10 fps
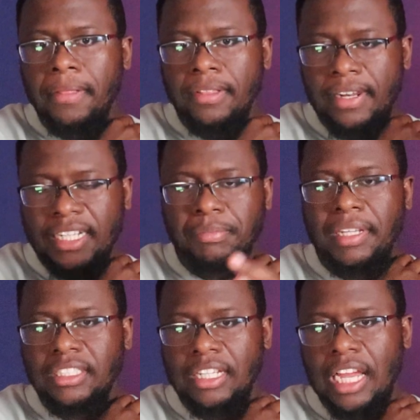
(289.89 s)
The next
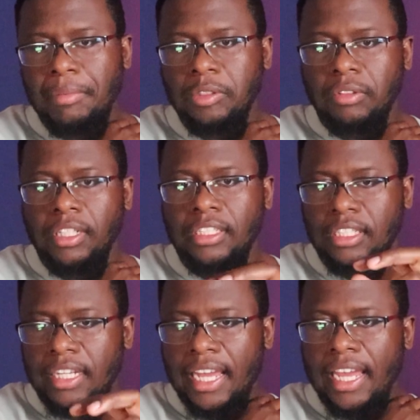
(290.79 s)
best time is really
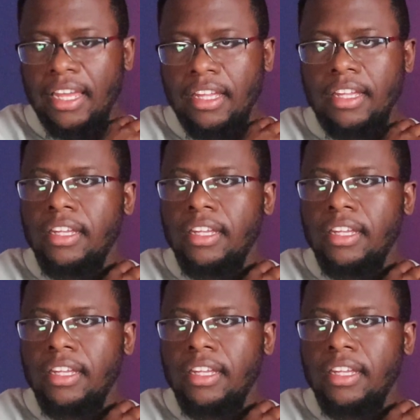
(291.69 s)
today.